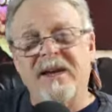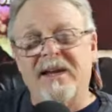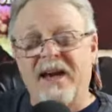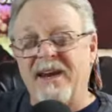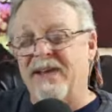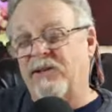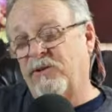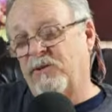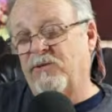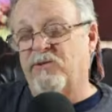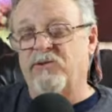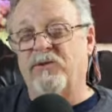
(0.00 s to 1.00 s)
Kind of
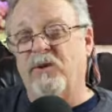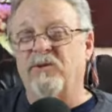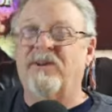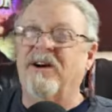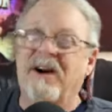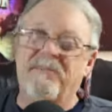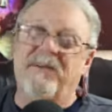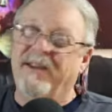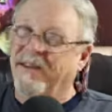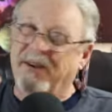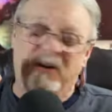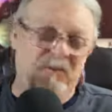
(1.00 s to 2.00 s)
don't copy it,